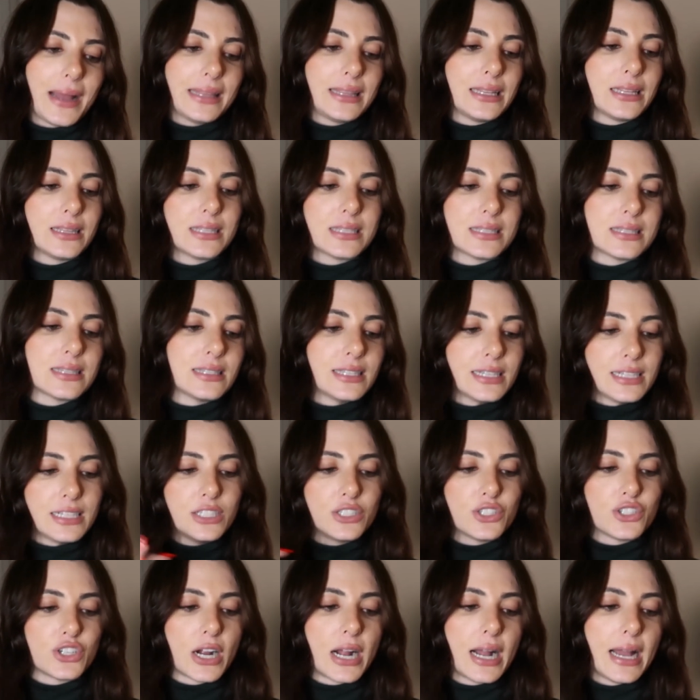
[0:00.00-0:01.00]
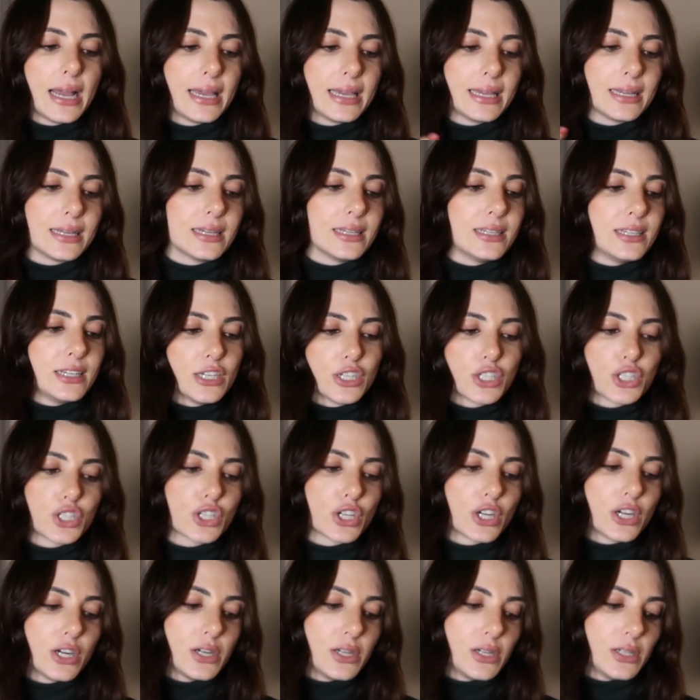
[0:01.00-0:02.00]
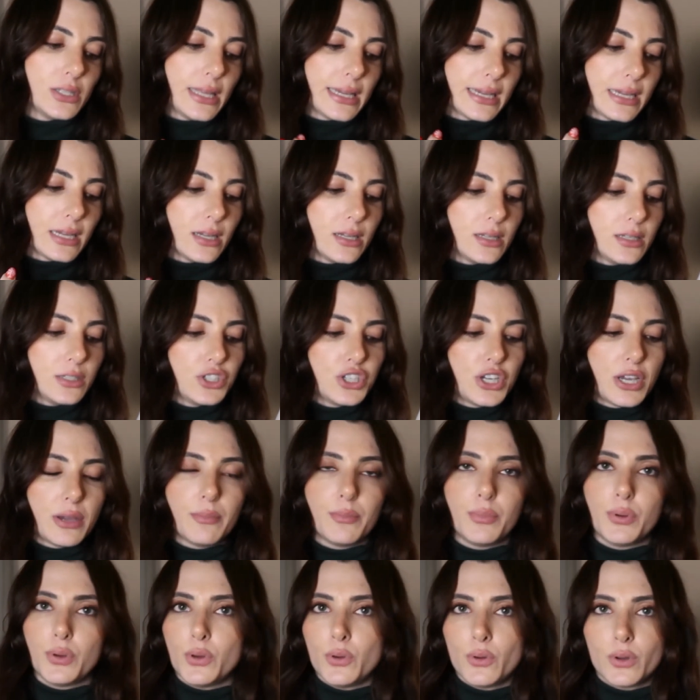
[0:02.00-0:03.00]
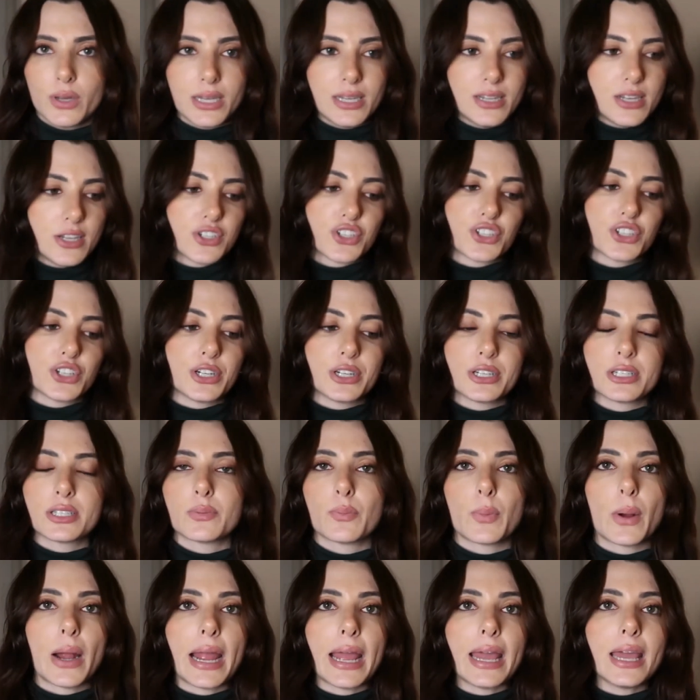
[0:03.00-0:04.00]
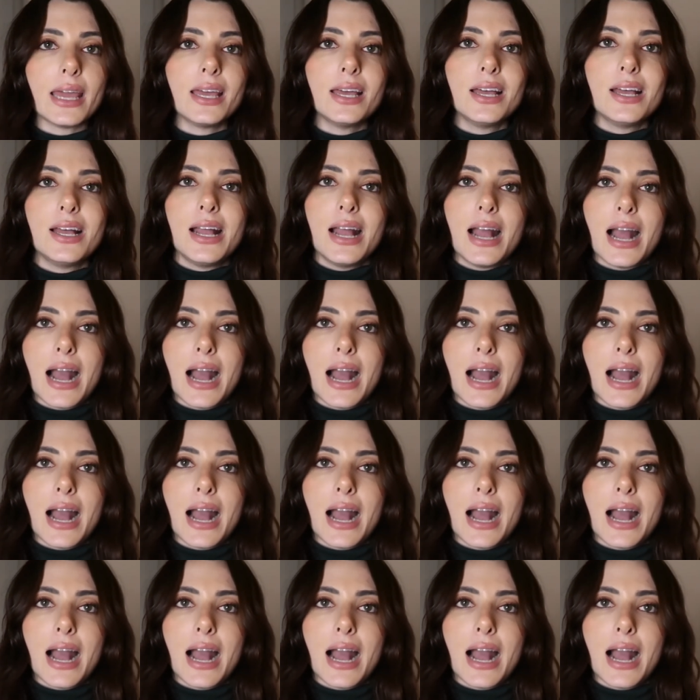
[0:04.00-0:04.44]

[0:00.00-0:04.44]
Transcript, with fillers: I think this is like a drying conditioner, like a shampoo conditioner spray.